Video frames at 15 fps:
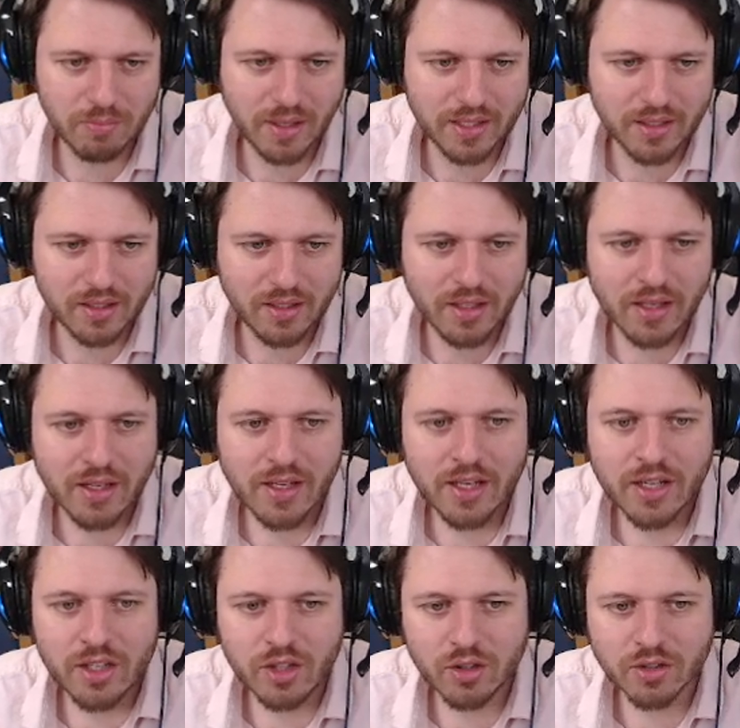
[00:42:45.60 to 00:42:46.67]
button,
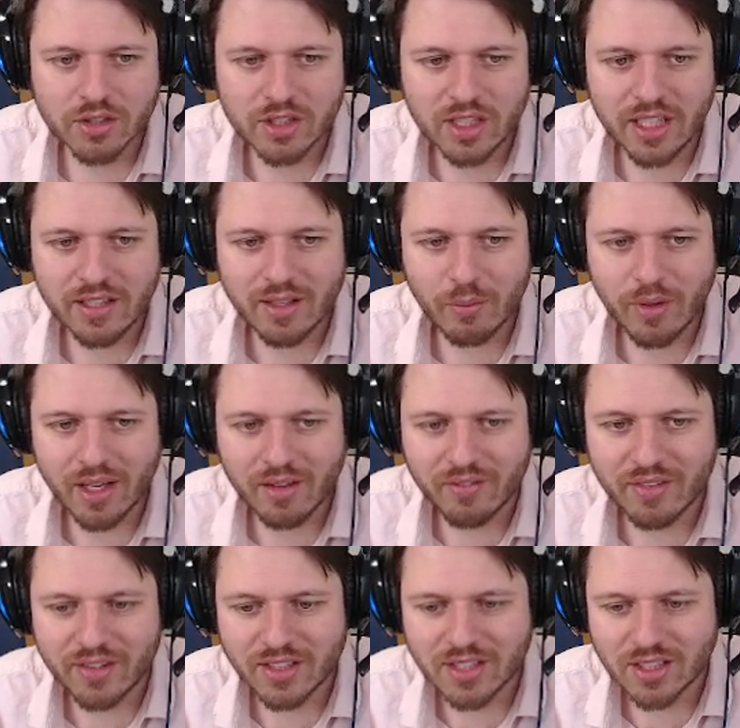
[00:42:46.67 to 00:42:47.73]
you'll see that we have
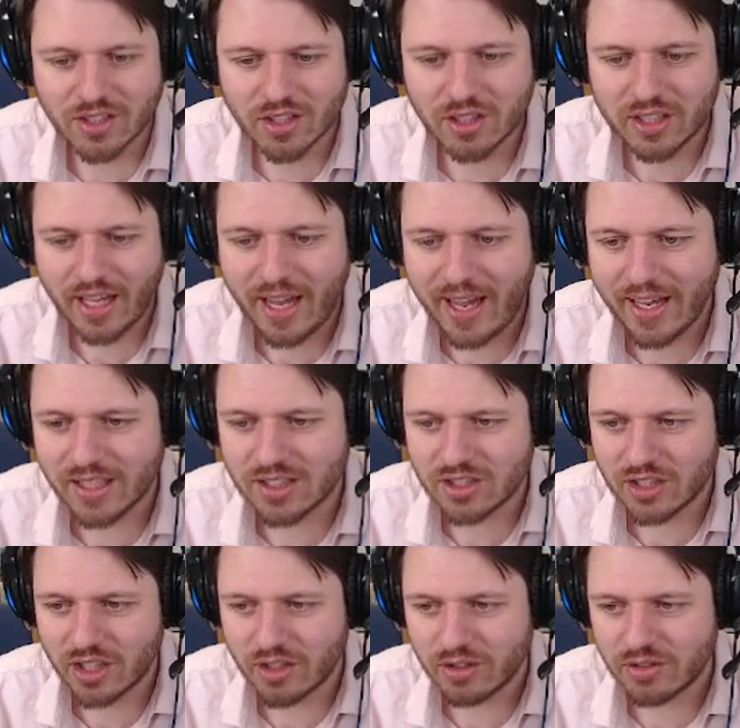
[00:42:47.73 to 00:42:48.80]
these things called hand
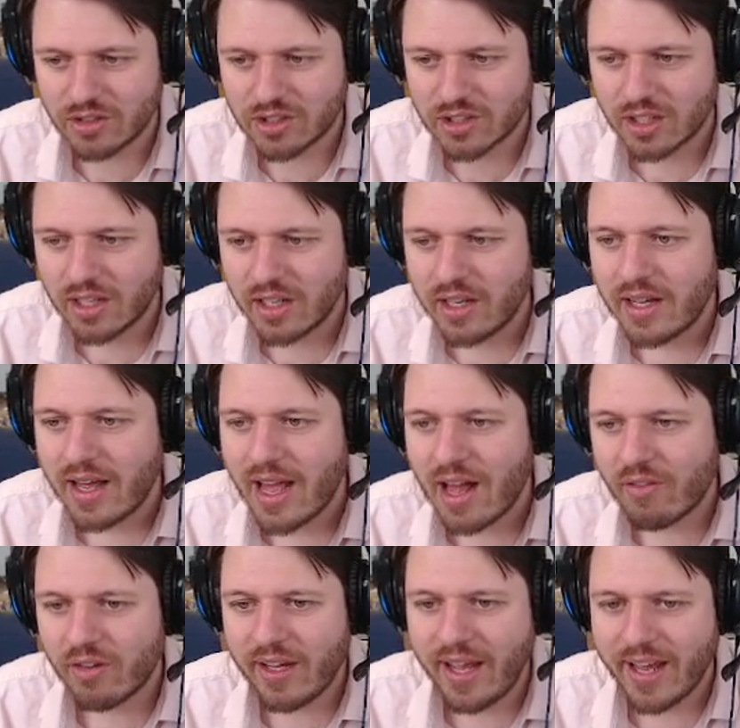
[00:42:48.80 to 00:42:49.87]
zones.
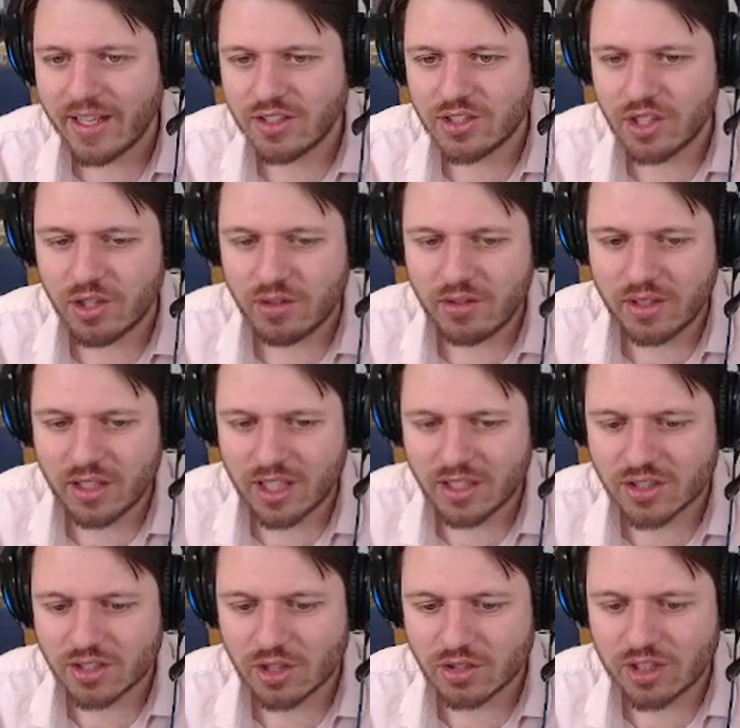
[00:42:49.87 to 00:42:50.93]
Every hand zone
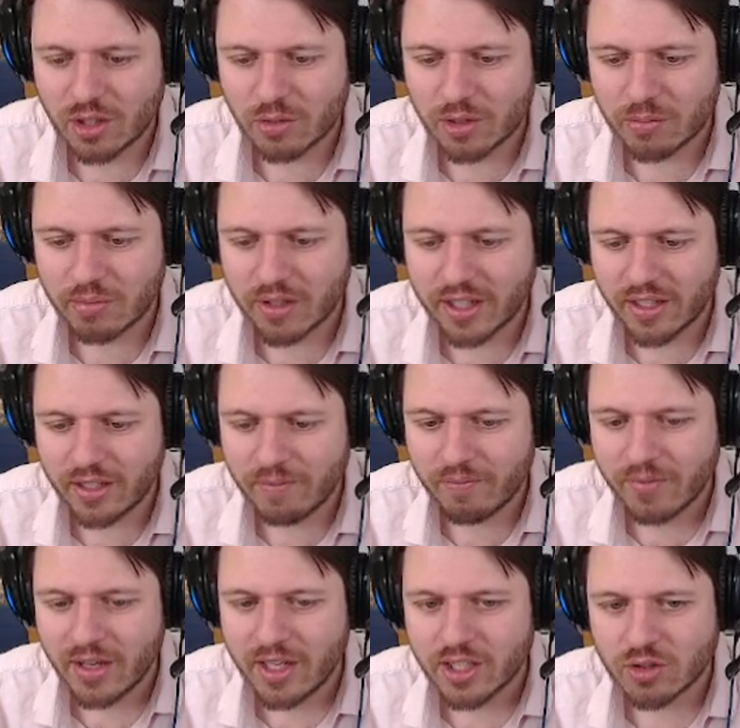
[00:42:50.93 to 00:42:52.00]
is associated with a player.
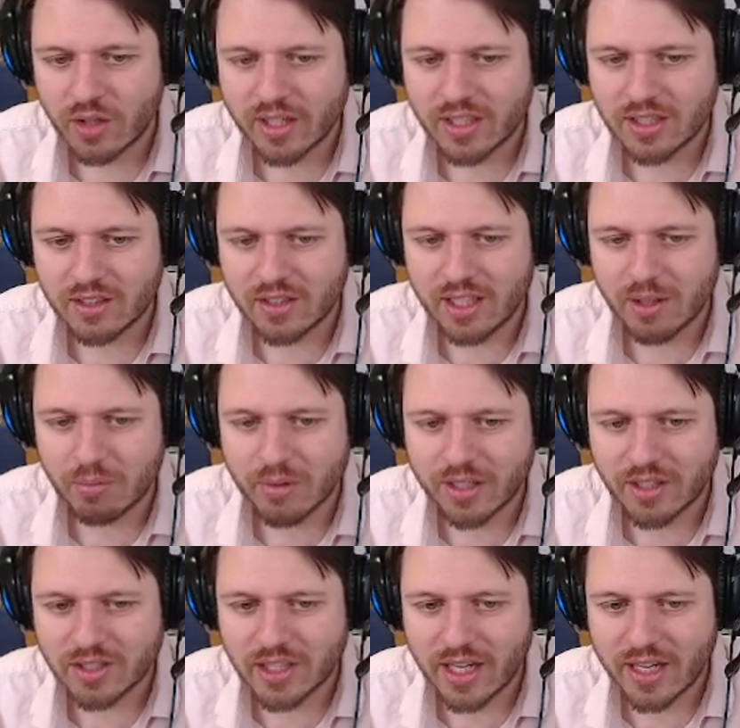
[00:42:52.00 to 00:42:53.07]
So I could delete a
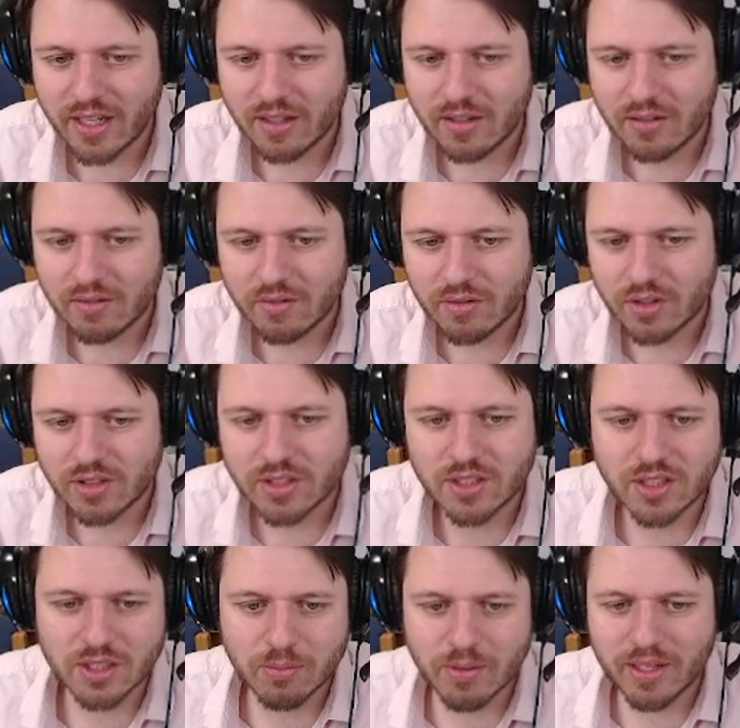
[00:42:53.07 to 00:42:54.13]
player's hand, for
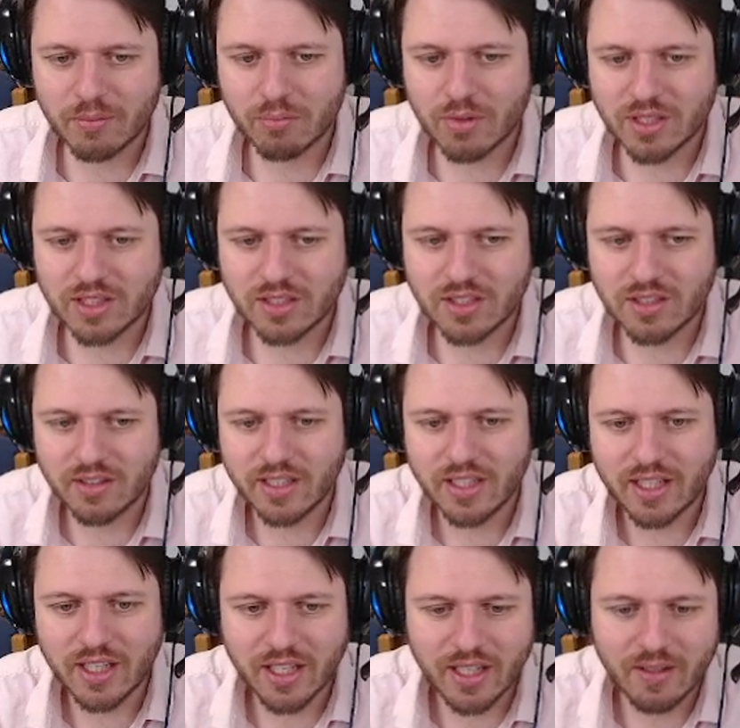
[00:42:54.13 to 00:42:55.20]
instance, by pressing the delete
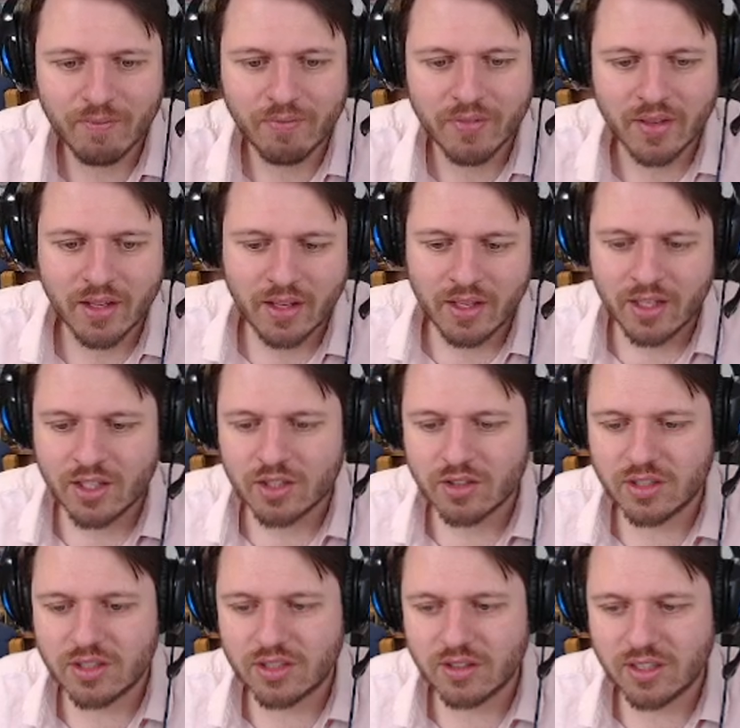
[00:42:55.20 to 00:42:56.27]
key. So
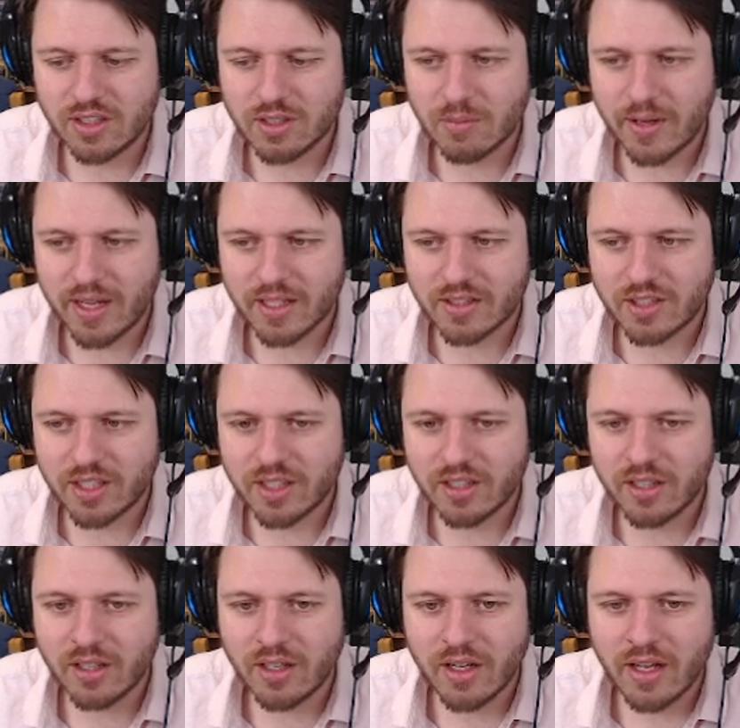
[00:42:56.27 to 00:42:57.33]
let's delete some hands
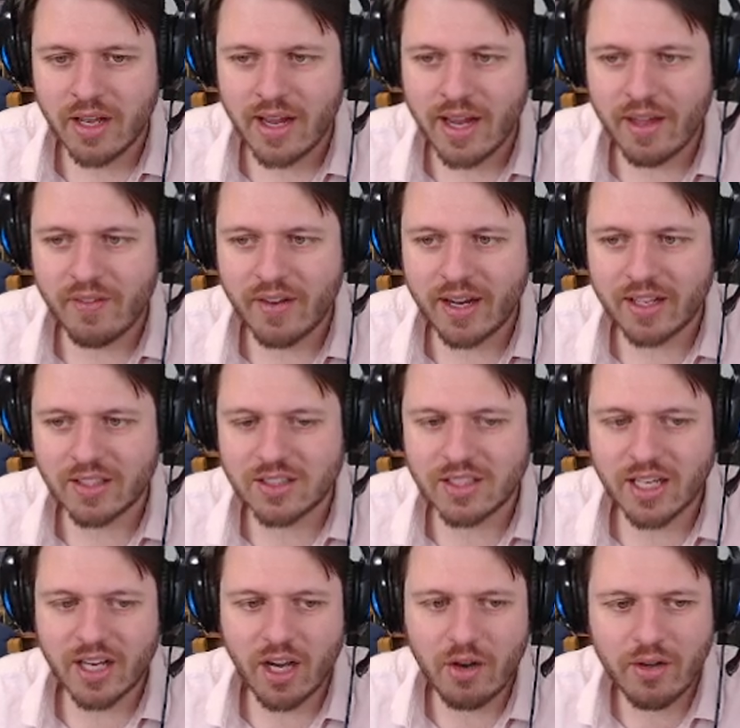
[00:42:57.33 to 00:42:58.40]
here. And then I could
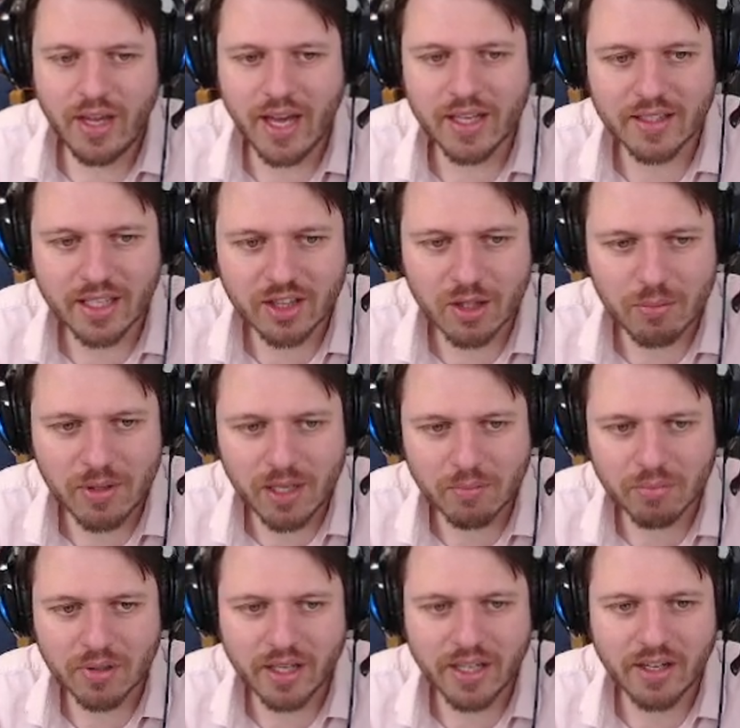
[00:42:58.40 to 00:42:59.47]
say, oh yeah, like the pink
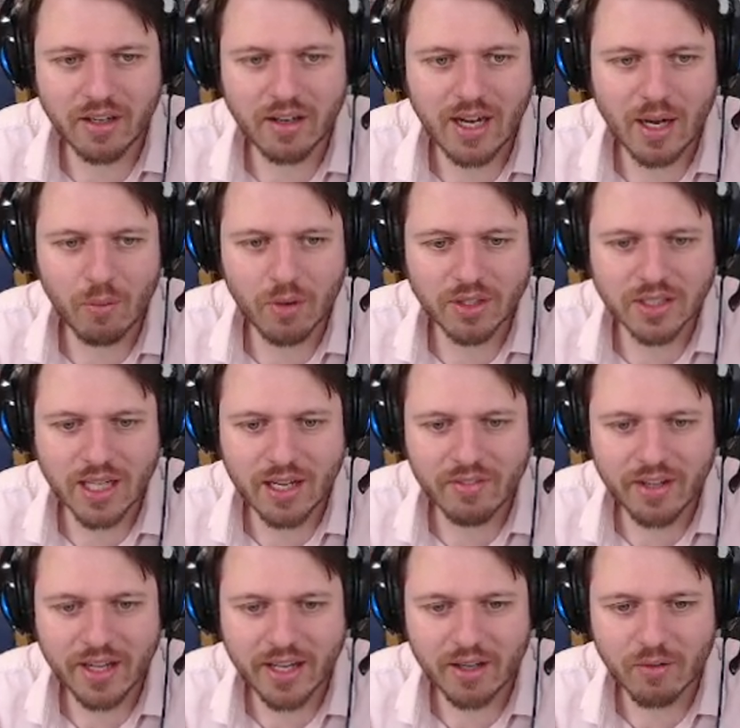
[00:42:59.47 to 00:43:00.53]
player, I want to have
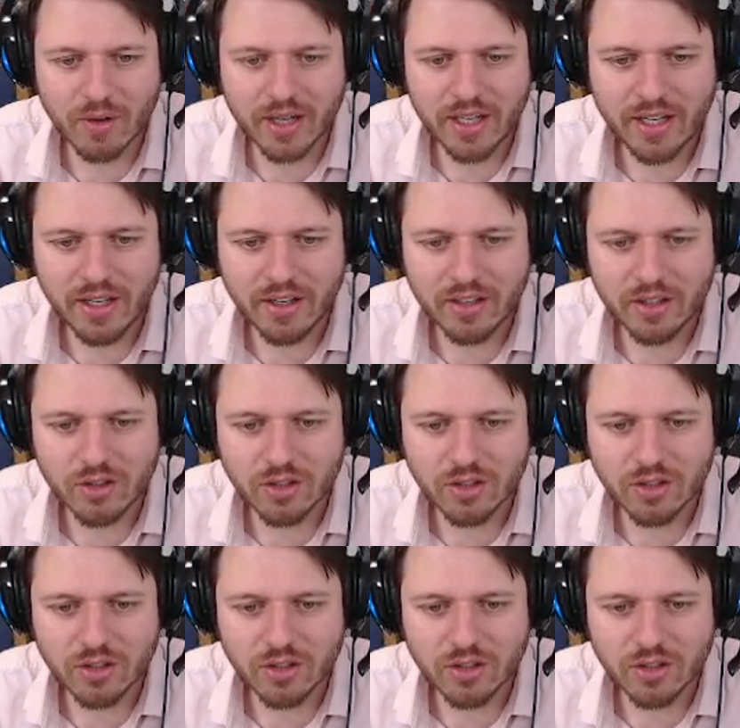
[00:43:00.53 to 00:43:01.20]
a hand right here. You